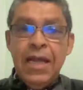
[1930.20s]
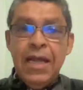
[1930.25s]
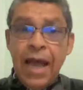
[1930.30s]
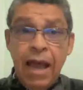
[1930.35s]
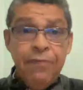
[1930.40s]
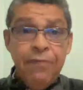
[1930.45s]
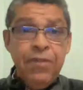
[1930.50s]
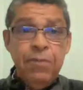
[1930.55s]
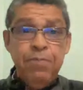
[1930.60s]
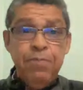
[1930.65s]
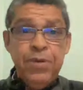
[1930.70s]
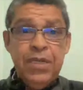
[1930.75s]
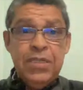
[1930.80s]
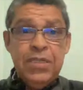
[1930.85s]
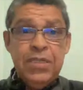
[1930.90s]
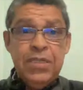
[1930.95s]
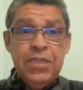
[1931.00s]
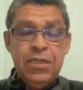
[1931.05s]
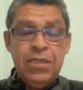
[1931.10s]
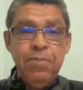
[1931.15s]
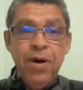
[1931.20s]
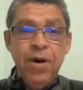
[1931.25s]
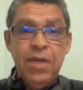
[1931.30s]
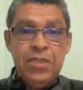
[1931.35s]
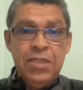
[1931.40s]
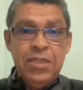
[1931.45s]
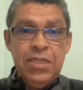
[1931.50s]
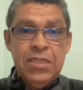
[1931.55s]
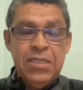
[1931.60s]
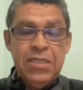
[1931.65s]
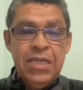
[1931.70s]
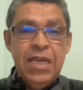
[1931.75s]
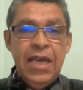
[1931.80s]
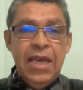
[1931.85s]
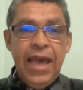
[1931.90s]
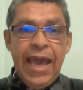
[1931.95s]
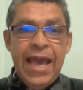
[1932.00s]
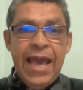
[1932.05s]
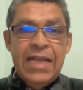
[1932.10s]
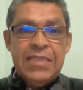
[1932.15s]
other political parties
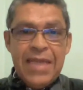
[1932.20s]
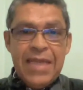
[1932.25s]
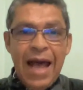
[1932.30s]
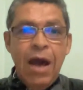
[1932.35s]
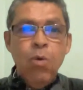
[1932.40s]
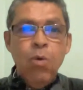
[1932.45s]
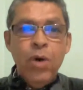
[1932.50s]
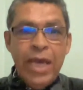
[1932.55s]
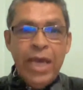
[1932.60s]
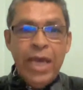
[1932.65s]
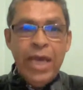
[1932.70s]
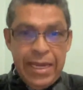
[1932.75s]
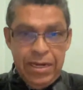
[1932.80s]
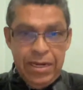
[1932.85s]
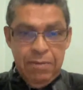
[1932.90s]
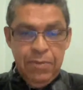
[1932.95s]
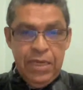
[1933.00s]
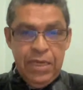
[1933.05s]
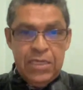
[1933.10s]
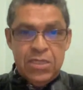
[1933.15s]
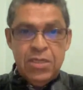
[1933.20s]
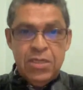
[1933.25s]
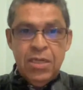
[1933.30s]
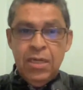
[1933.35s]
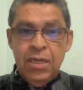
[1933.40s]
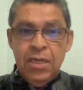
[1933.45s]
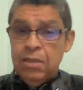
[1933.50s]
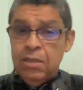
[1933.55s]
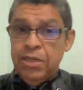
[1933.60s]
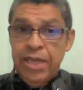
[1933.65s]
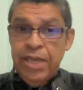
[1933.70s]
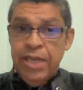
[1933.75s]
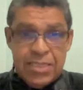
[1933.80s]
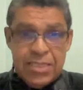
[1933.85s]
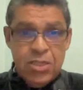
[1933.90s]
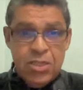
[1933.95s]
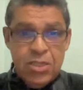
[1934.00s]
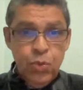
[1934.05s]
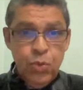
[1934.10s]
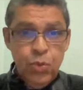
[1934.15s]
as our enemies.
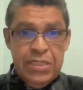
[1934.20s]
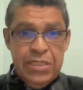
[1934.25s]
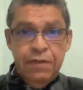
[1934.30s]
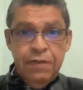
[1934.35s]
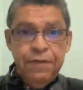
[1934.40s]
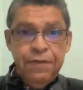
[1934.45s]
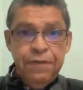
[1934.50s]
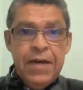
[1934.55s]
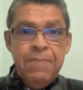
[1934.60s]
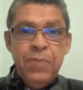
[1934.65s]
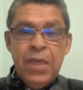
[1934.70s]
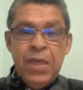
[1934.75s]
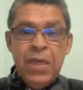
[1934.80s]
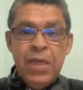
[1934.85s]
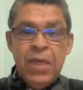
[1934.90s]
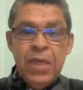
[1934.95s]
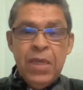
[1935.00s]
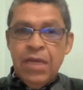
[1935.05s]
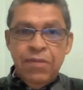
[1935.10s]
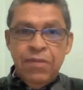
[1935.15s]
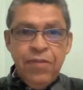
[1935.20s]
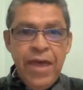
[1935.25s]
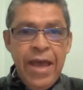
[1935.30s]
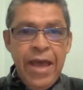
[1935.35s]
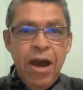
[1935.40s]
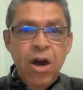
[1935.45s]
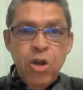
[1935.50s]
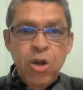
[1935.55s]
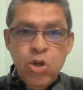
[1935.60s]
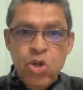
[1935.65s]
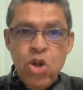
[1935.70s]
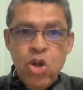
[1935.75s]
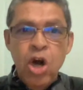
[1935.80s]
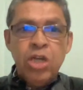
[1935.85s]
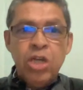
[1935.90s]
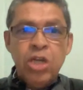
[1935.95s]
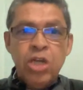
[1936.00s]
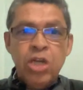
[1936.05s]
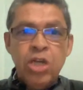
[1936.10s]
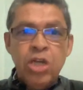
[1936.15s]
Yes, we differ, but they are
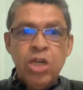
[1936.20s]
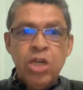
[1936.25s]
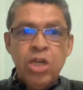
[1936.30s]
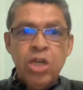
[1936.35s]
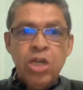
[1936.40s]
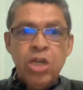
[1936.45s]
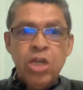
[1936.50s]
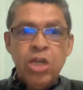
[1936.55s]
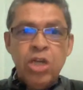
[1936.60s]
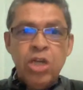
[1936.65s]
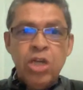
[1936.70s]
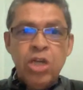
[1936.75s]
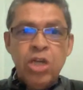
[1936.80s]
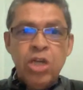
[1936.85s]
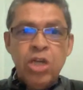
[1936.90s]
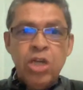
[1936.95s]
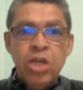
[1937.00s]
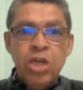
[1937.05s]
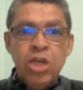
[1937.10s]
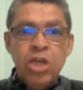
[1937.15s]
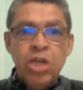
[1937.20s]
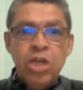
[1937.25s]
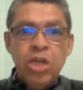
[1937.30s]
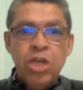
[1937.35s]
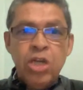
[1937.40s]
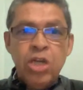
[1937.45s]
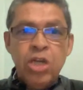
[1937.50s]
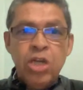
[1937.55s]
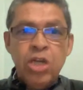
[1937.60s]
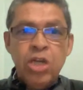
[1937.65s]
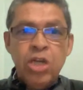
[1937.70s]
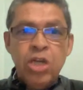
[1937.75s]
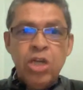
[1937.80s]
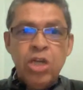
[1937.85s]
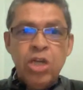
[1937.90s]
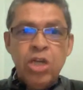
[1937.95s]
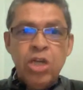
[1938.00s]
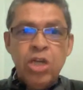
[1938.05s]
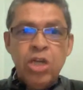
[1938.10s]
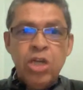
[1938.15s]
not our enemies.
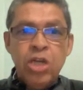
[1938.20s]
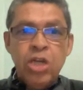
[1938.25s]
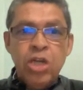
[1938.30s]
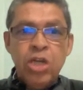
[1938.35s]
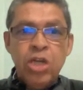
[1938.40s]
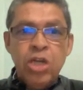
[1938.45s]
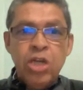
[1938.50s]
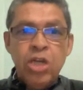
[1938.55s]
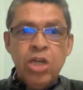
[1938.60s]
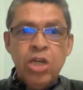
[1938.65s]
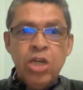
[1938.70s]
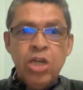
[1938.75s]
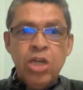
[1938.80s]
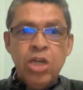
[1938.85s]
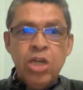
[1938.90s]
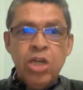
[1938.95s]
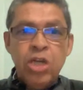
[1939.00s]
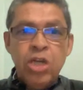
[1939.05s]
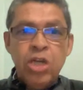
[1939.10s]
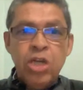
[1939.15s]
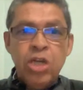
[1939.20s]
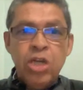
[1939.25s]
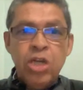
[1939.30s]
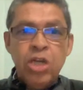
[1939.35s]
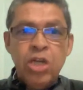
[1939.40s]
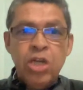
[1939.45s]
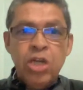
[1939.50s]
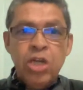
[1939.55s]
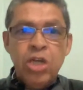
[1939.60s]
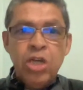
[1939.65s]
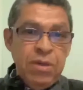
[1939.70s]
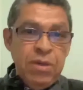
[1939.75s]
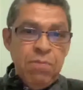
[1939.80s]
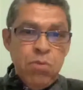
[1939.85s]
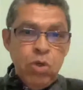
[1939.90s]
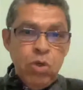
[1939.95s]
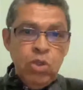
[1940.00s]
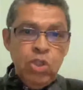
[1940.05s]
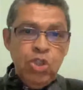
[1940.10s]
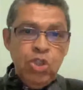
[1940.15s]
And so with the
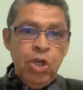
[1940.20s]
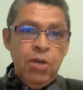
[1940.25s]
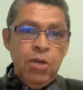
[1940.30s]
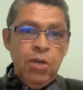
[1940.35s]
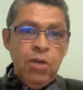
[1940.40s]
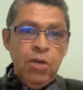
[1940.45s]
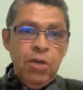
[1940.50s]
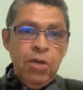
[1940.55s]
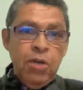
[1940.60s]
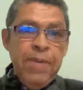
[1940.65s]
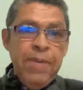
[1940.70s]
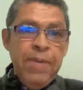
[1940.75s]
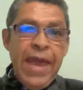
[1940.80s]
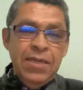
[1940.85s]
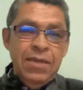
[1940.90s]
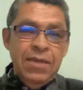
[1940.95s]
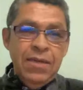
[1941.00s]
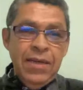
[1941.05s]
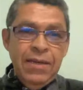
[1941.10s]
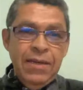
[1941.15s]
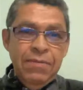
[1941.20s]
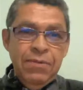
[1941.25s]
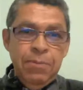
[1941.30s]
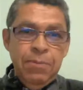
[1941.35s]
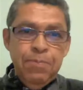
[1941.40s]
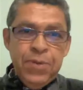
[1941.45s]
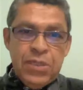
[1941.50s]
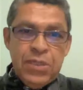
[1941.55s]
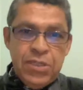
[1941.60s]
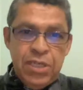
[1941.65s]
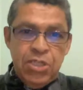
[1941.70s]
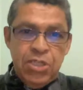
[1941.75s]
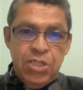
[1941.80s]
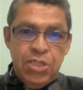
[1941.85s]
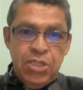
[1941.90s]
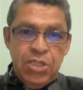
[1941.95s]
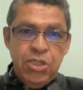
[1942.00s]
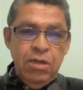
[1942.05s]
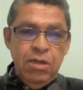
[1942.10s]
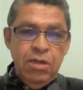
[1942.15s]
Moonshot Pact, the
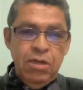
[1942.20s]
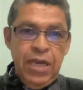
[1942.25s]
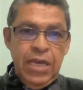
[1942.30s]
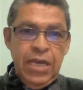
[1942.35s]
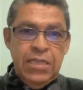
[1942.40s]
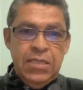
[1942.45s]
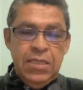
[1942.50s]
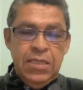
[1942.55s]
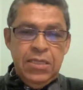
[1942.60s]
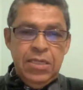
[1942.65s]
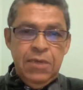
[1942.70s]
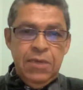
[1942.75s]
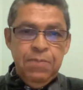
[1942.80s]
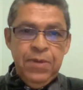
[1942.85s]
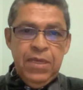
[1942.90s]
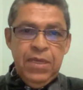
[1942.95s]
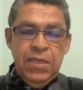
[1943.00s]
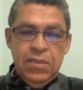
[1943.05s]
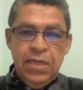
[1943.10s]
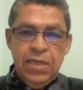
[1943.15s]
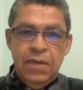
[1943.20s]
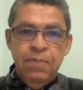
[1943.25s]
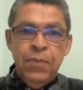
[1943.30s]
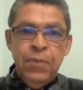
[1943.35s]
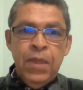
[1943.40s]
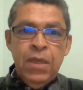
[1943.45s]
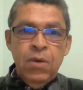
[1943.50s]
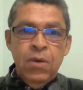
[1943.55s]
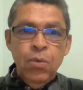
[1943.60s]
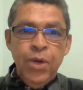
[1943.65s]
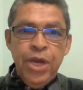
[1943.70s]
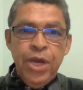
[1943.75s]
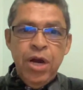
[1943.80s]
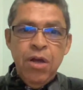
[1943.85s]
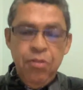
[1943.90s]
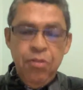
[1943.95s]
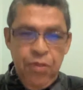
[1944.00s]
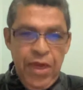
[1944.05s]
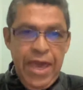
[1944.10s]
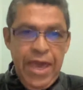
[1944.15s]
position of the ACDP is that we are
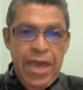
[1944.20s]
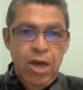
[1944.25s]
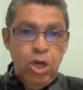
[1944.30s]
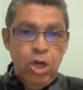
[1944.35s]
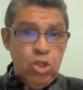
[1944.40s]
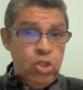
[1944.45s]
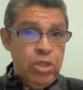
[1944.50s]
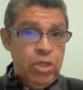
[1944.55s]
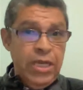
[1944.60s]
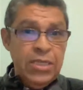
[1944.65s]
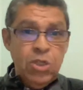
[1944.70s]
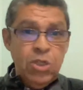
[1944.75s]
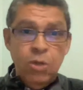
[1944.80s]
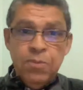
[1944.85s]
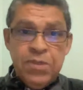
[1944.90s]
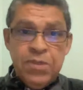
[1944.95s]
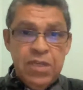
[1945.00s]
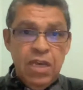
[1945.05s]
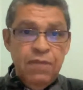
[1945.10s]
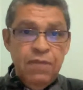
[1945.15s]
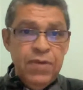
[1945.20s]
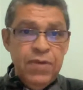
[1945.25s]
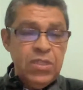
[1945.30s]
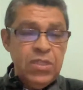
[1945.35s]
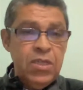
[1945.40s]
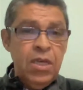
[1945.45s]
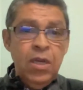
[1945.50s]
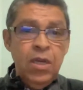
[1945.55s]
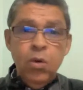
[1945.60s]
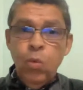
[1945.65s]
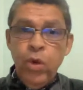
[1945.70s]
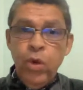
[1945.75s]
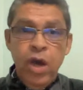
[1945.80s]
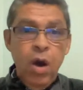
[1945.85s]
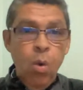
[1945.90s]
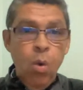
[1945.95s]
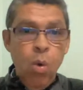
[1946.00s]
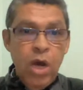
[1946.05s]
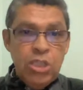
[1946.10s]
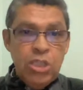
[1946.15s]
there as observers, we are
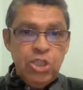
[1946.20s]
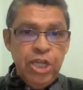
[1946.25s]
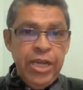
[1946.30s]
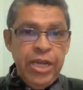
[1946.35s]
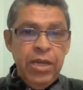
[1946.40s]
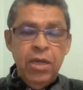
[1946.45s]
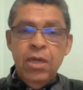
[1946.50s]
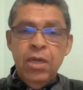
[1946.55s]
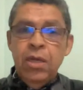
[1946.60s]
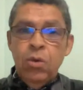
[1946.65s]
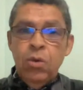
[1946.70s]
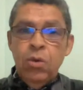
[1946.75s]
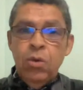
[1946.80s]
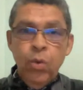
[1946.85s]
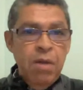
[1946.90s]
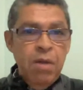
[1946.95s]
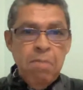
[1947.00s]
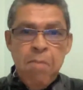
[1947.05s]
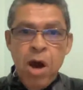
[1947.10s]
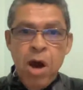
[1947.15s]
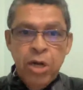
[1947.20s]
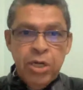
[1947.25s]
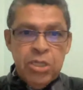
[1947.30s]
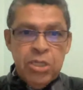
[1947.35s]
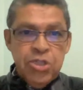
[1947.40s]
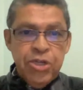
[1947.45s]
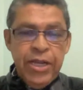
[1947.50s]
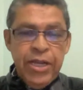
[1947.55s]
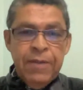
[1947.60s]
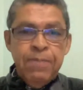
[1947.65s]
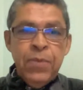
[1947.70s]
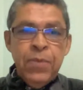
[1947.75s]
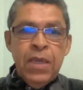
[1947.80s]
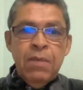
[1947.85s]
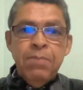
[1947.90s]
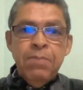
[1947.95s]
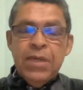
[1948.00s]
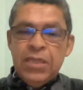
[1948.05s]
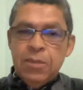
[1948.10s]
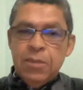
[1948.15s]
watching, we are monitoring,
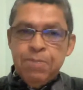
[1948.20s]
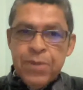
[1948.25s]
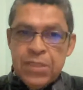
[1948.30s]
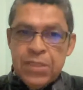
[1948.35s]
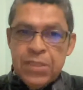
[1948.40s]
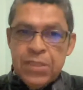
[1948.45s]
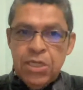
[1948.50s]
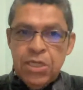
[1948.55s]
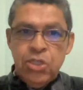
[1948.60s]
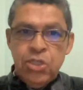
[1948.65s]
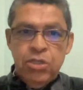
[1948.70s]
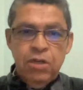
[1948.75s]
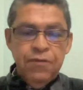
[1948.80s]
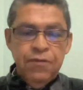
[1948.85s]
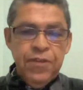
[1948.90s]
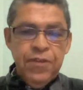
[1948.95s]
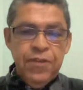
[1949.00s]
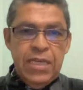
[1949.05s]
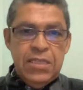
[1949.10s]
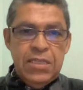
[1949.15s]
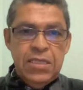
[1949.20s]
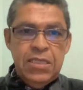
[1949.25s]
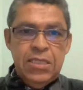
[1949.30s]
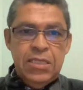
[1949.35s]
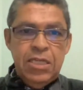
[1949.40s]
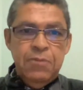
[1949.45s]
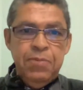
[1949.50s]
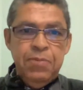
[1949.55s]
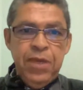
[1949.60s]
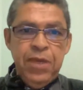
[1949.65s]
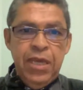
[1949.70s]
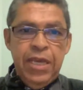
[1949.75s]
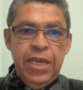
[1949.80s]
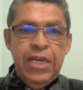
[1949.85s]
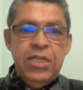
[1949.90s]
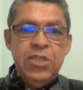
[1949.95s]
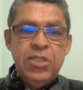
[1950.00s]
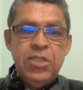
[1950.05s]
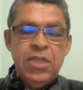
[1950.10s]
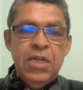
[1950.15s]
but the position of the ACDP
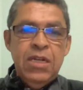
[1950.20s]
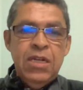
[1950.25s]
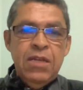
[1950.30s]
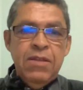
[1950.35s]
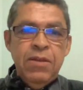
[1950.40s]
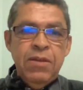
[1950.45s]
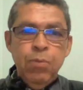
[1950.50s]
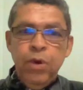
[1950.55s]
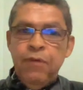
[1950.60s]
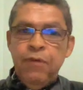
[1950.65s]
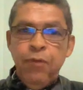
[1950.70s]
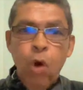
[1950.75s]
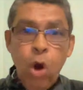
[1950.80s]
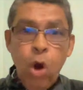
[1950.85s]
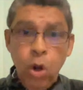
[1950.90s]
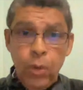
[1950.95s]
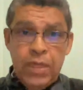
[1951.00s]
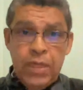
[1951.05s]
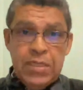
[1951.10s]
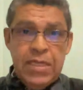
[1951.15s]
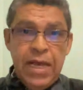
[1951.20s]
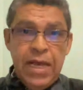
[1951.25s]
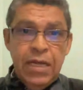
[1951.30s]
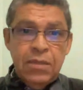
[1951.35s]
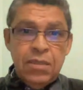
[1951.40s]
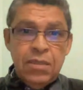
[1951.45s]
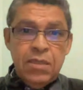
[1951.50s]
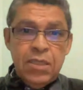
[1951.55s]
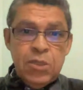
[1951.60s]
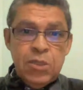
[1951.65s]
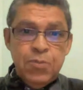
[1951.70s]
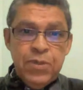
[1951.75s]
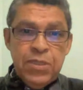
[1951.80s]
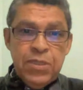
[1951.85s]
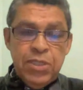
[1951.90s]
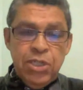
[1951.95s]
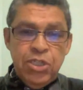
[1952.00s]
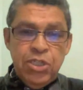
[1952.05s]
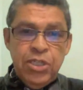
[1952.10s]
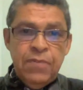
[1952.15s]
is that we've always held this
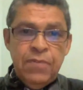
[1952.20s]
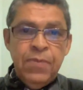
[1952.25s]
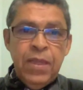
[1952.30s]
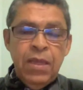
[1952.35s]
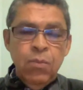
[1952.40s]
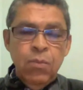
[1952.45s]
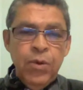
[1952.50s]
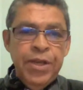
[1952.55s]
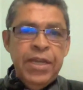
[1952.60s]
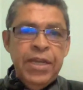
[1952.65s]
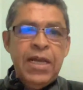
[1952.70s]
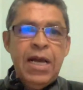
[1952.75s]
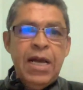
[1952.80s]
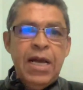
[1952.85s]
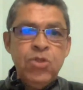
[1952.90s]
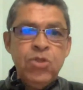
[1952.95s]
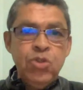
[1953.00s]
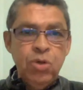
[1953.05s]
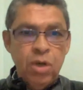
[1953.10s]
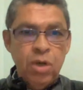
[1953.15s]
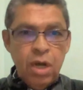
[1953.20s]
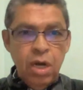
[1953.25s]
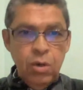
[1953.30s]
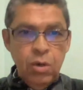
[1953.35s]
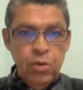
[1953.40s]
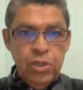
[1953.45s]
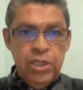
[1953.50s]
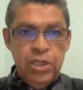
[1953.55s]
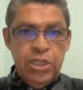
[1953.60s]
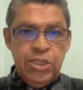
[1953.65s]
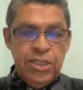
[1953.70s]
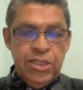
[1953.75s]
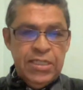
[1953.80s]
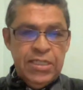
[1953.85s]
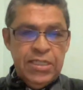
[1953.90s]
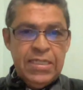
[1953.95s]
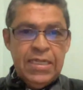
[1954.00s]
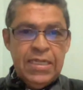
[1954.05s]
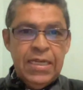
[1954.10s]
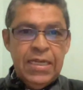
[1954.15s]
position. When it comes to
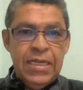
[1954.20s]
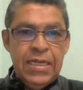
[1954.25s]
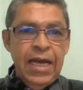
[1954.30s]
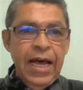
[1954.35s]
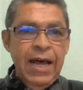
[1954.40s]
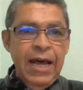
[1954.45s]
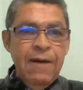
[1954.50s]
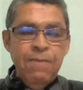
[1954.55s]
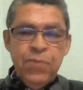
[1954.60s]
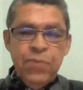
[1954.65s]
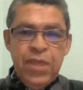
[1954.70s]
coalitions, the